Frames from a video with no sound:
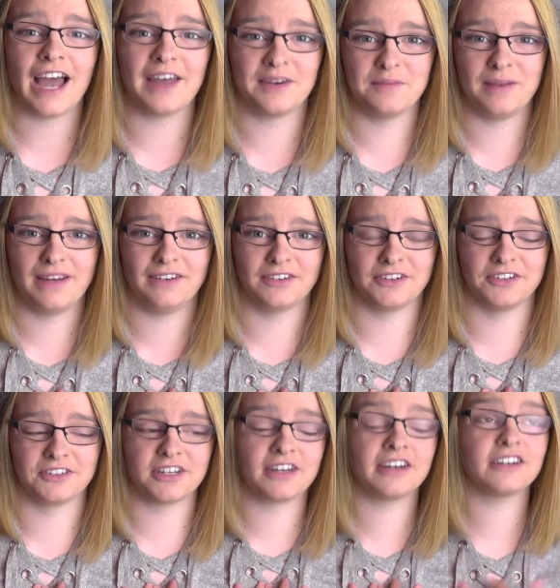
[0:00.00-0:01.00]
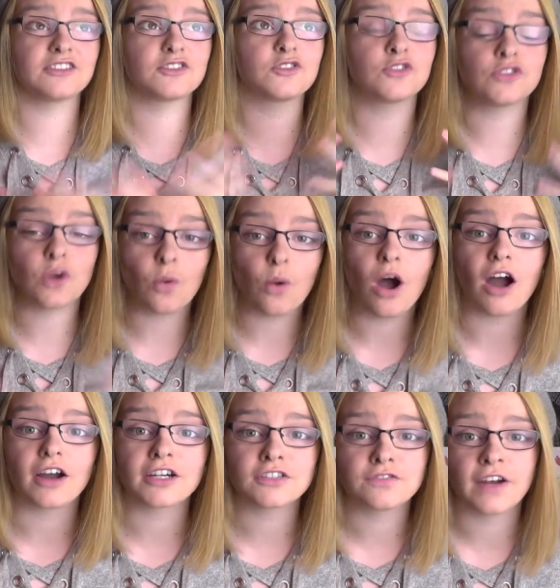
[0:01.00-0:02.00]
anime nerd and it is so
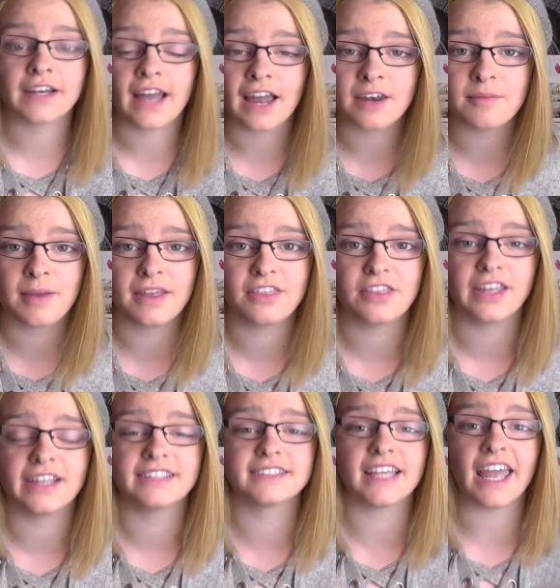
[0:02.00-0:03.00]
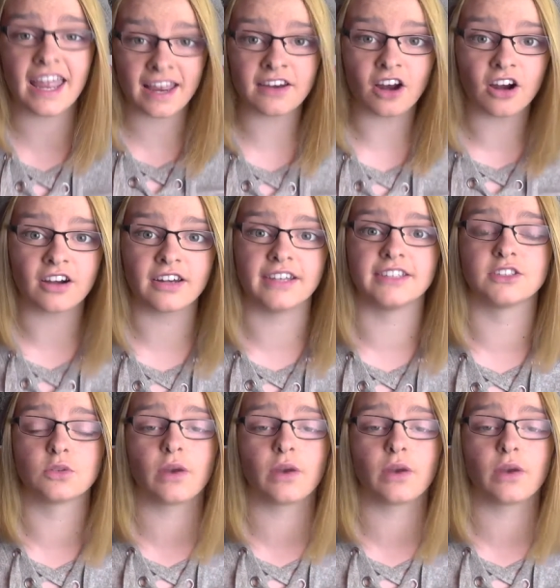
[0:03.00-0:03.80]
hard to find anime things in Ireland.